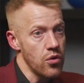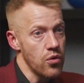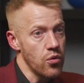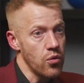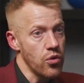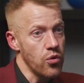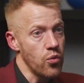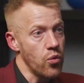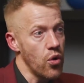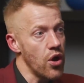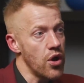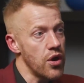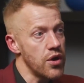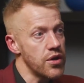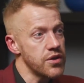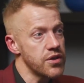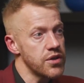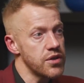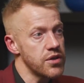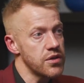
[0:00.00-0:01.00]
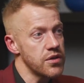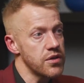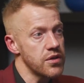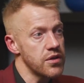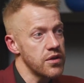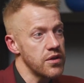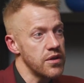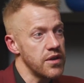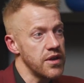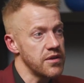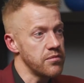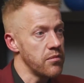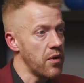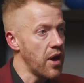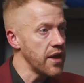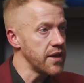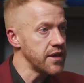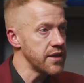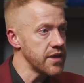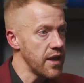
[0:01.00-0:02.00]
were the words, his
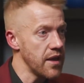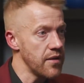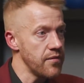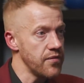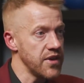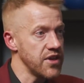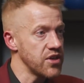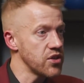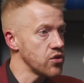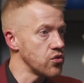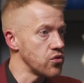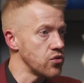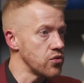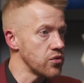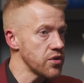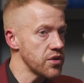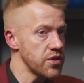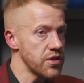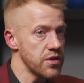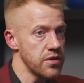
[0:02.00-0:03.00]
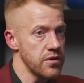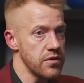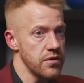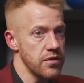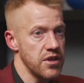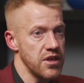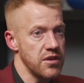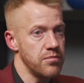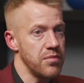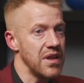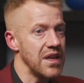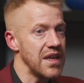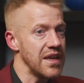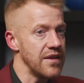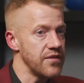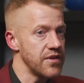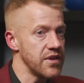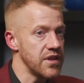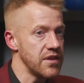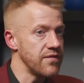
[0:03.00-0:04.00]
mindset, his thoughts, his
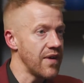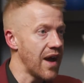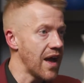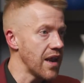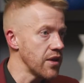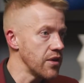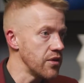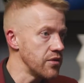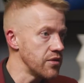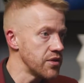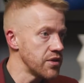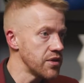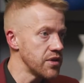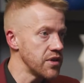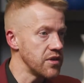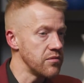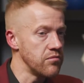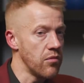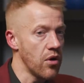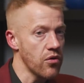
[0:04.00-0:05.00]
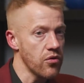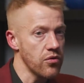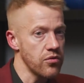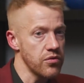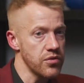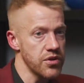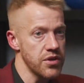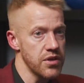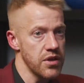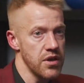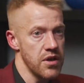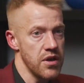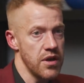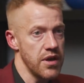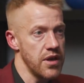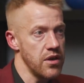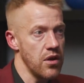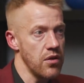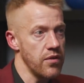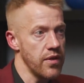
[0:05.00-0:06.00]
beliefs, his values, his morals. I
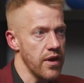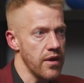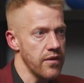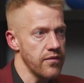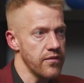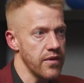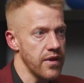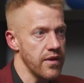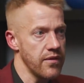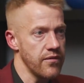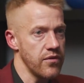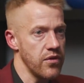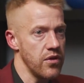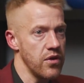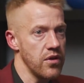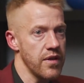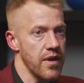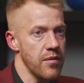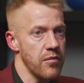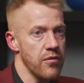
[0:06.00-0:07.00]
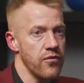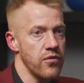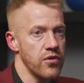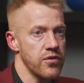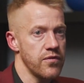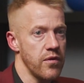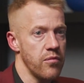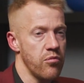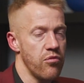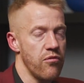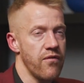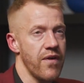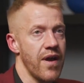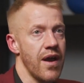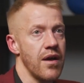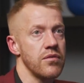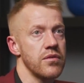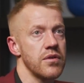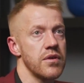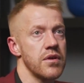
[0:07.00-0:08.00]
didn't know that. I haven't heard of that before. It's very
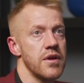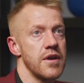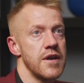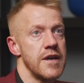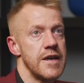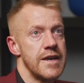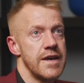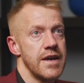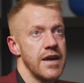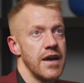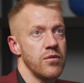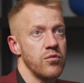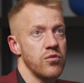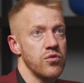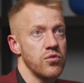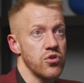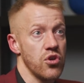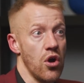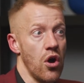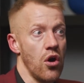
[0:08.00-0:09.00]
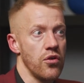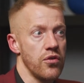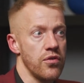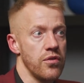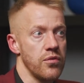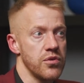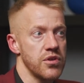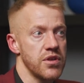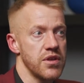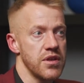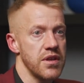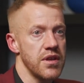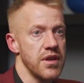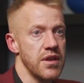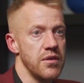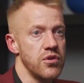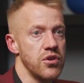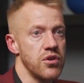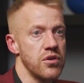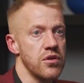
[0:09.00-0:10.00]
profound. And what was odd was that
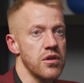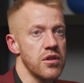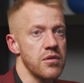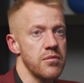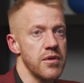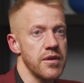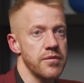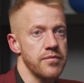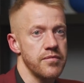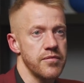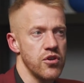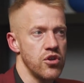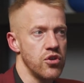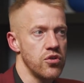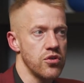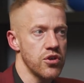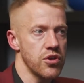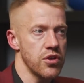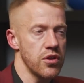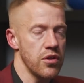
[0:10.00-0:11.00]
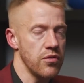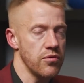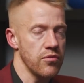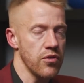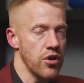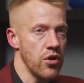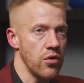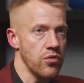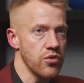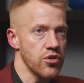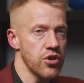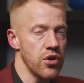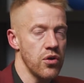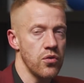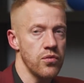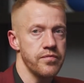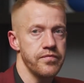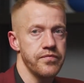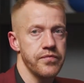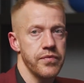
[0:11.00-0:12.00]
he was younger than me, an old
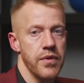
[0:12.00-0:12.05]
soul.